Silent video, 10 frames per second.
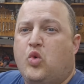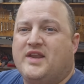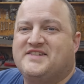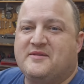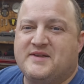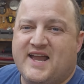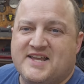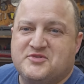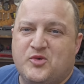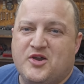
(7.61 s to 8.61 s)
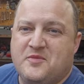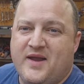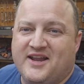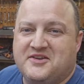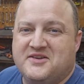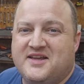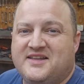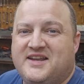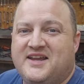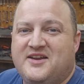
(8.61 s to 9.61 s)
What is up, guys, and welcome back to
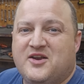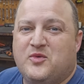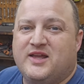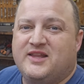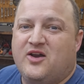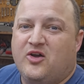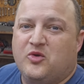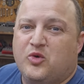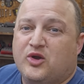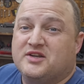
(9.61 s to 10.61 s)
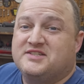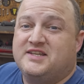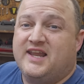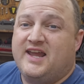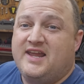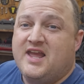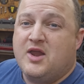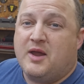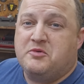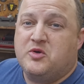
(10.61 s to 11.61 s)
another day here at Whitley Auto Works. Today
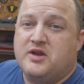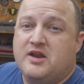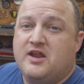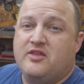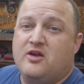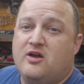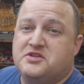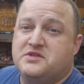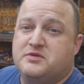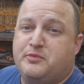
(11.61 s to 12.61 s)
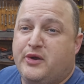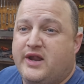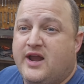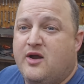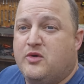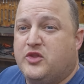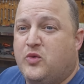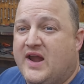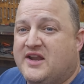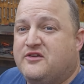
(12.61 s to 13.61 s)
I'm doing another awesome spray out with the
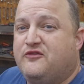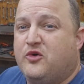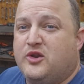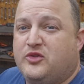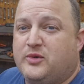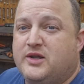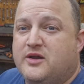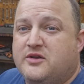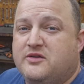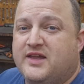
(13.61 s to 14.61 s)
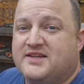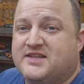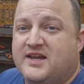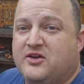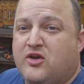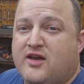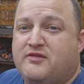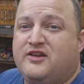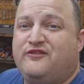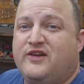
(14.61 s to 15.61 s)
Wagner 4300. That's that
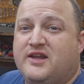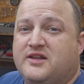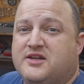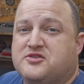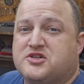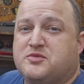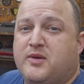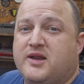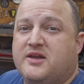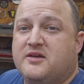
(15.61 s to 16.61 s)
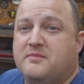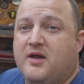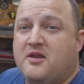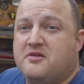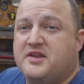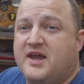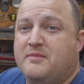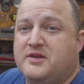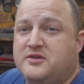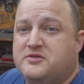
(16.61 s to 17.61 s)
gravity fed electric spray gun model that I've
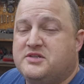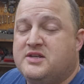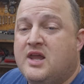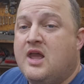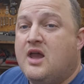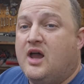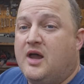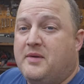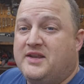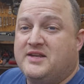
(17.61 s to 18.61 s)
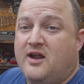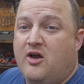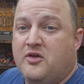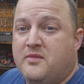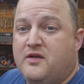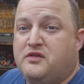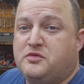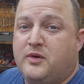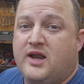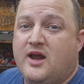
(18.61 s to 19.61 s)
been using. I did an automotive
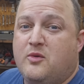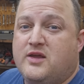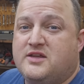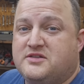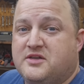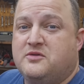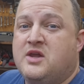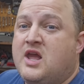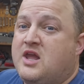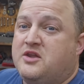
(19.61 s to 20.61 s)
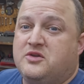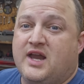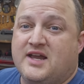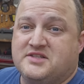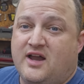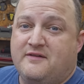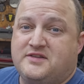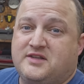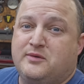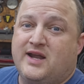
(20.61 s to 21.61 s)
spray out with it, so you guys
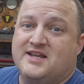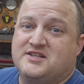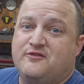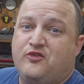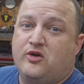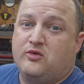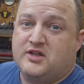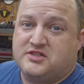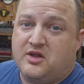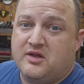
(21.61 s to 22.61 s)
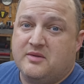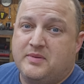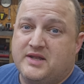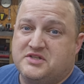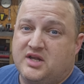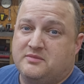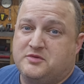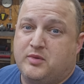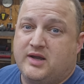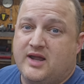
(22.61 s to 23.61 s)
obviously were asking for a Rustoleum paint job
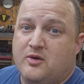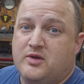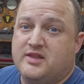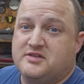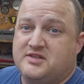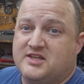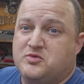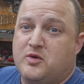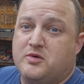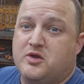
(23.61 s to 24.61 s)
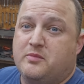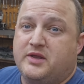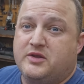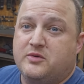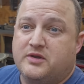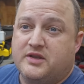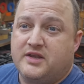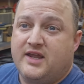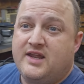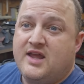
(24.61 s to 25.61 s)
spray out with it, so that's what we're going to be doing
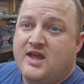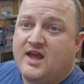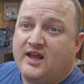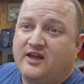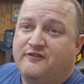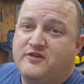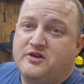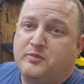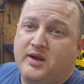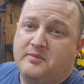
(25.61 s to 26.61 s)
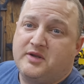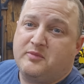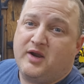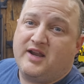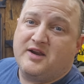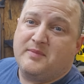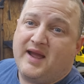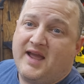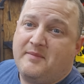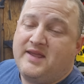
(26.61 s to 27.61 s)
today. I got a fender prepped up right here
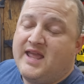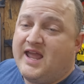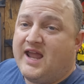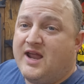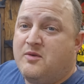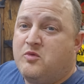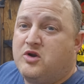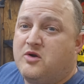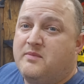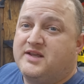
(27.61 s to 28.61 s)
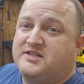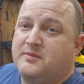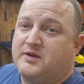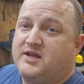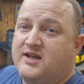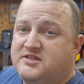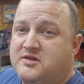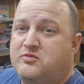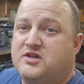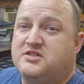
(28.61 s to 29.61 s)
behind me, and we're going to mix up a
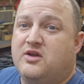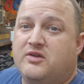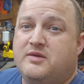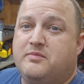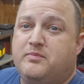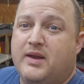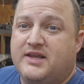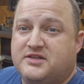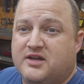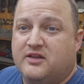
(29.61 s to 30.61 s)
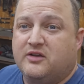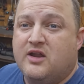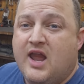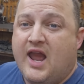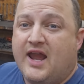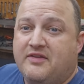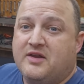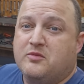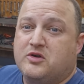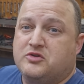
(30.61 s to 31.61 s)
custom Rustoleum base color, and
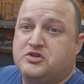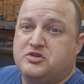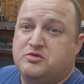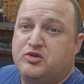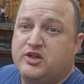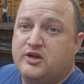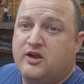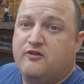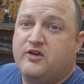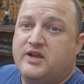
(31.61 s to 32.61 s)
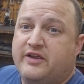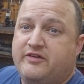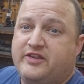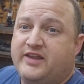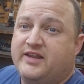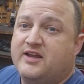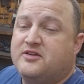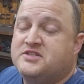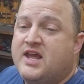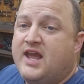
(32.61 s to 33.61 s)
then we're going to shoot some clear over it and everything
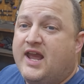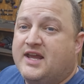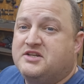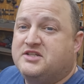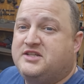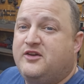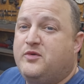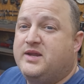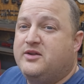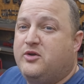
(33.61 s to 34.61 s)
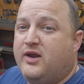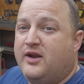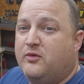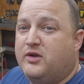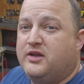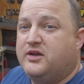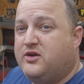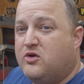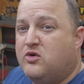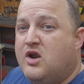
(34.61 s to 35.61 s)
else, and just see if we can create a really
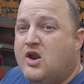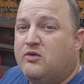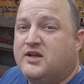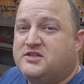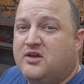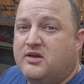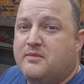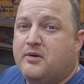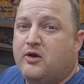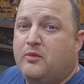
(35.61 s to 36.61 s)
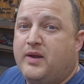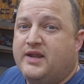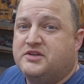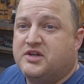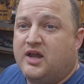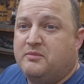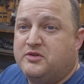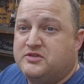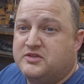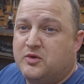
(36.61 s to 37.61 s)
cool Rustoleum pearl paint job
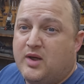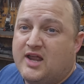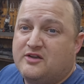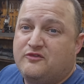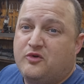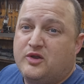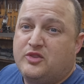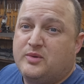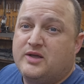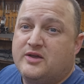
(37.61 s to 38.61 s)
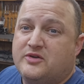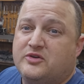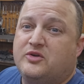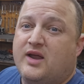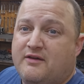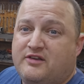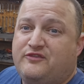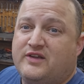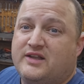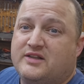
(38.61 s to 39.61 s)
using the Wagner 4300 gravity
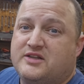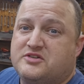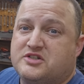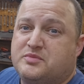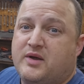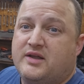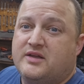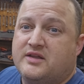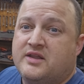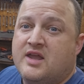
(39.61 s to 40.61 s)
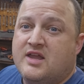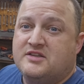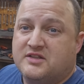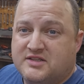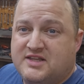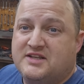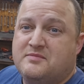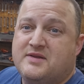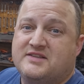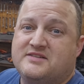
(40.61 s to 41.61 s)
fed electric spray gun. So let's get to
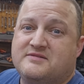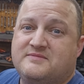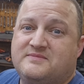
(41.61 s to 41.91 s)
mixing.